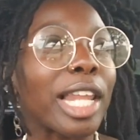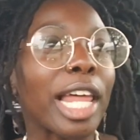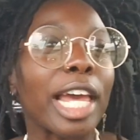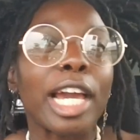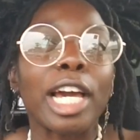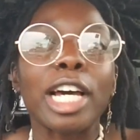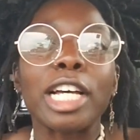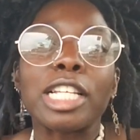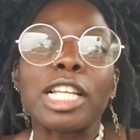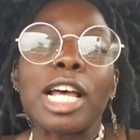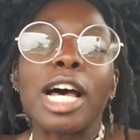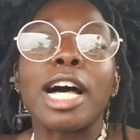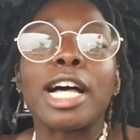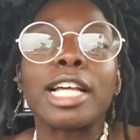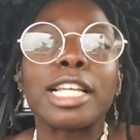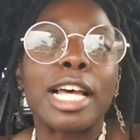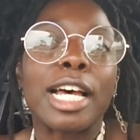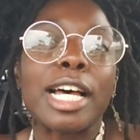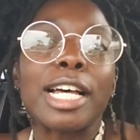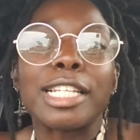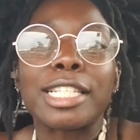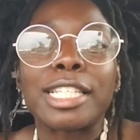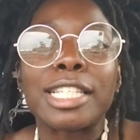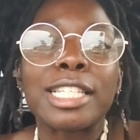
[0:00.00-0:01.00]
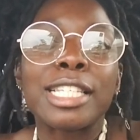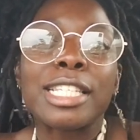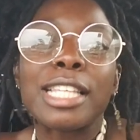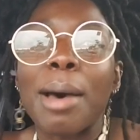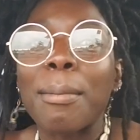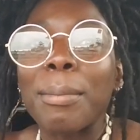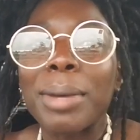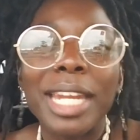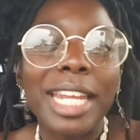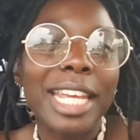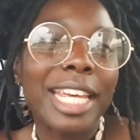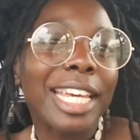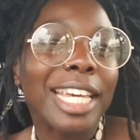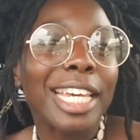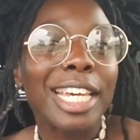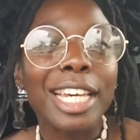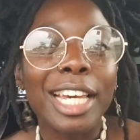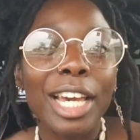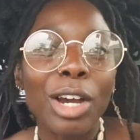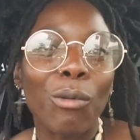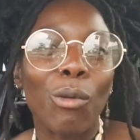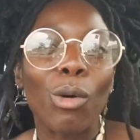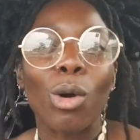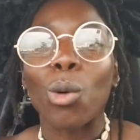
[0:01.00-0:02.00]
like a
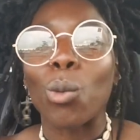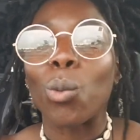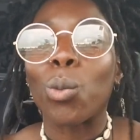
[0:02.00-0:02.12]
summoning or a